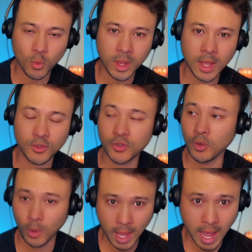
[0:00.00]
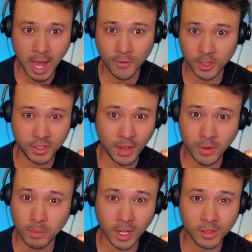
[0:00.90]
We still have
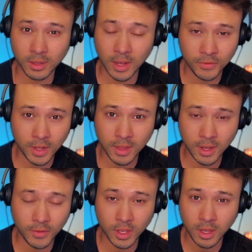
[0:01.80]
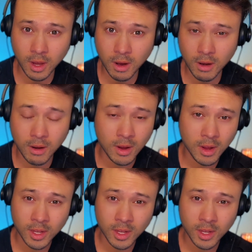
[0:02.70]
7 months left, I think, of the year.